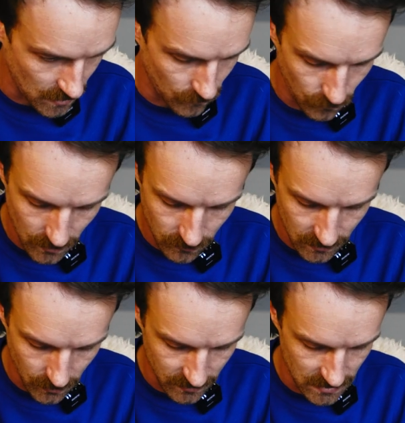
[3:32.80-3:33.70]
what we're
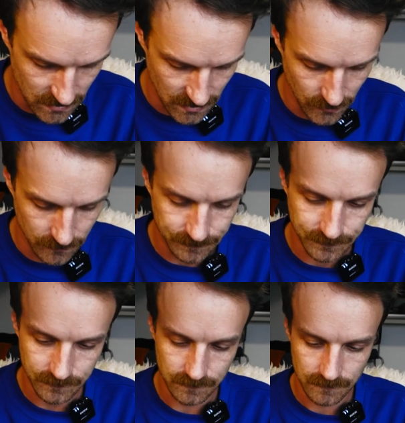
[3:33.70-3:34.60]
going to do,
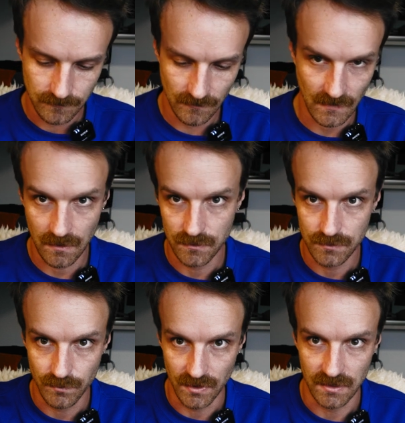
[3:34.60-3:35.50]
I'll
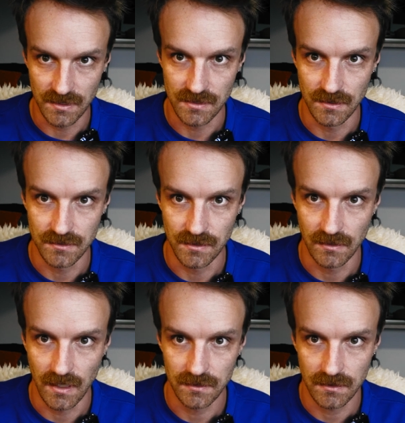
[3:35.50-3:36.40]
just put this here so
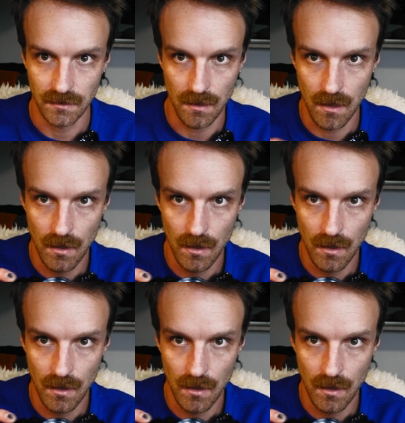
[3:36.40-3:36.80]
you guys can,